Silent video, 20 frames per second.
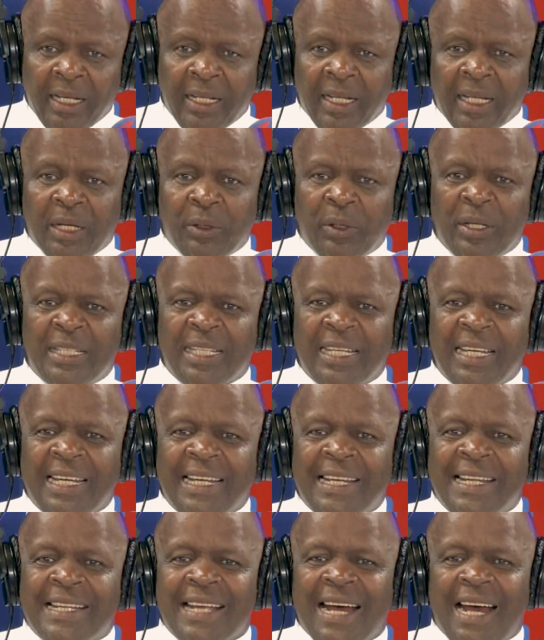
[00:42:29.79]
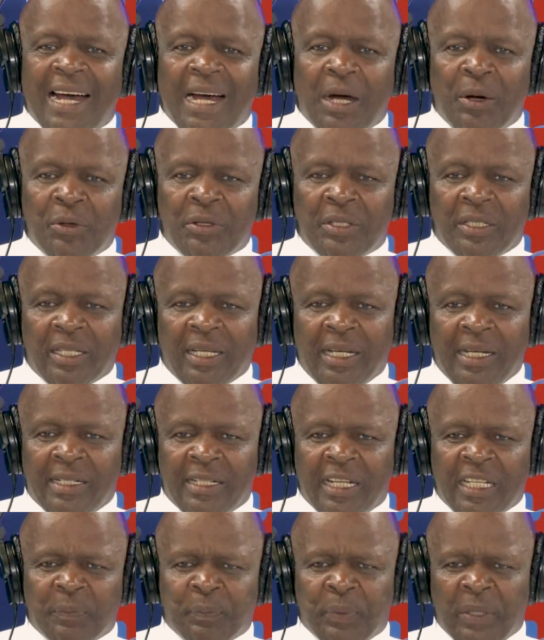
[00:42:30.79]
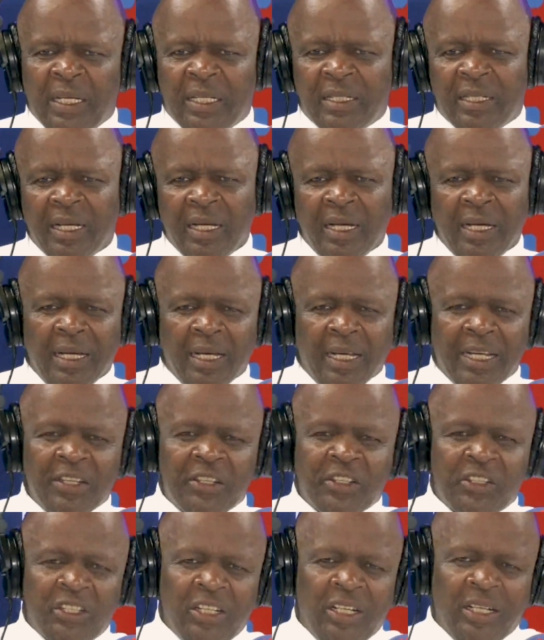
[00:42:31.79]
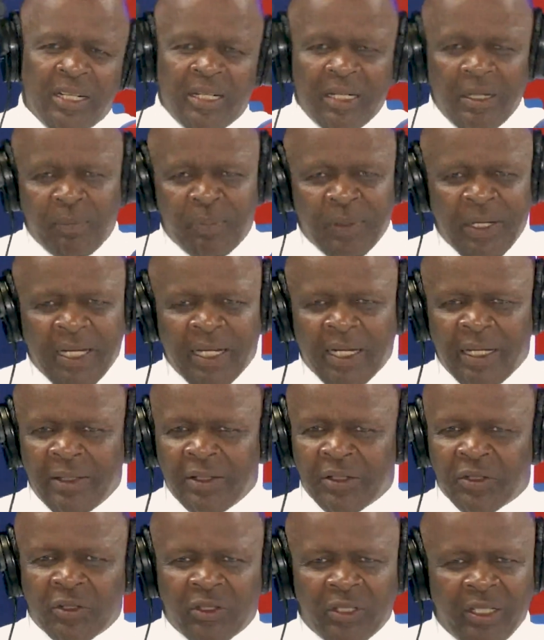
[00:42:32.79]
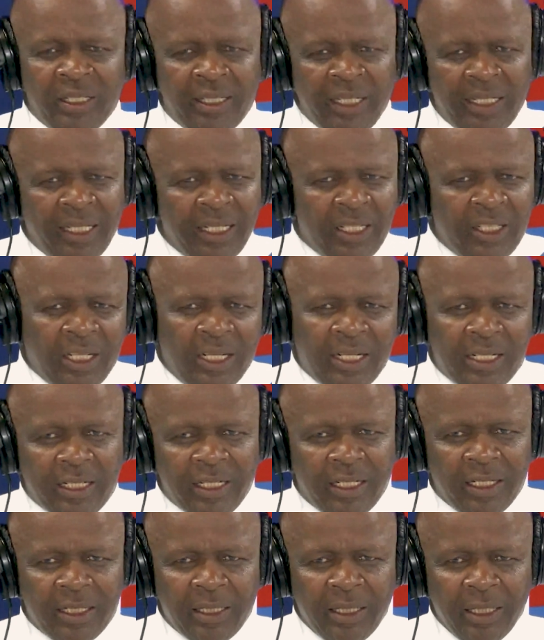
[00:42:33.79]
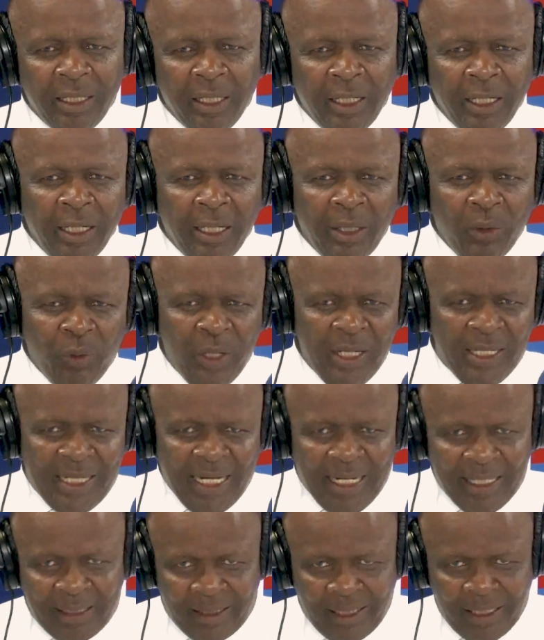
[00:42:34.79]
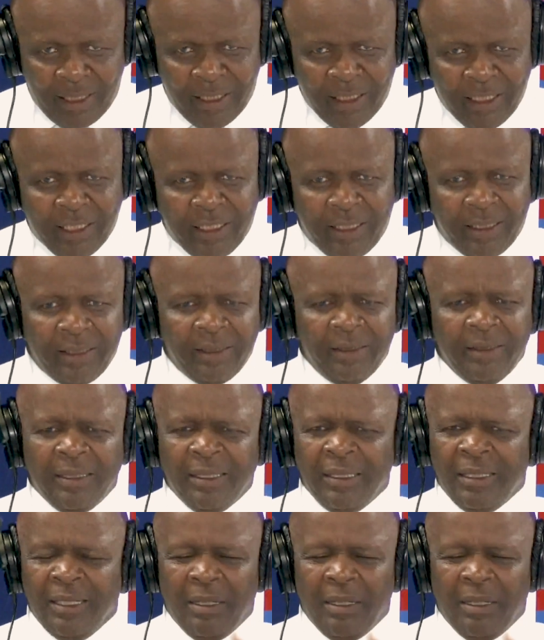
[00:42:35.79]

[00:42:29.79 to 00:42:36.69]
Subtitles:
In other words, inter-house, inter-space, as children are playing in the street, in the churches, we tested it,